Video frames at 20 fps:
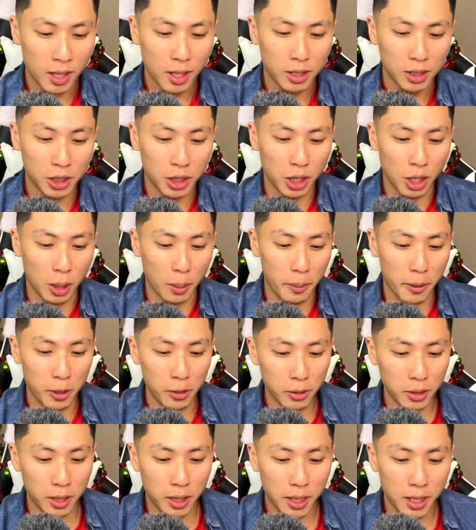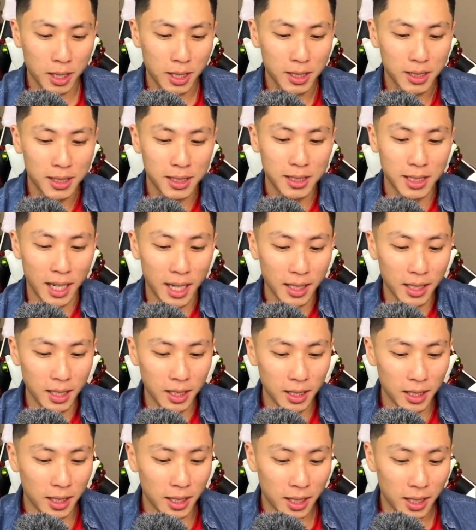Slowpoke,
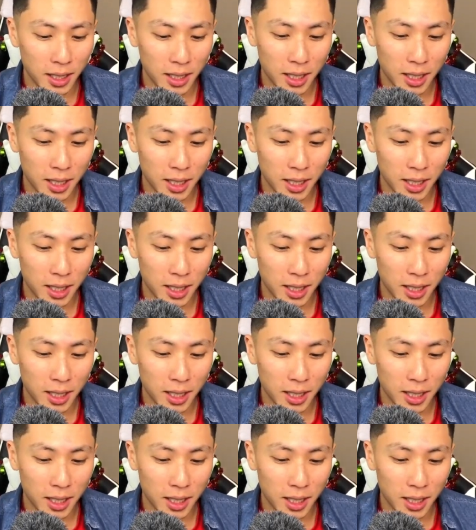Psyduck,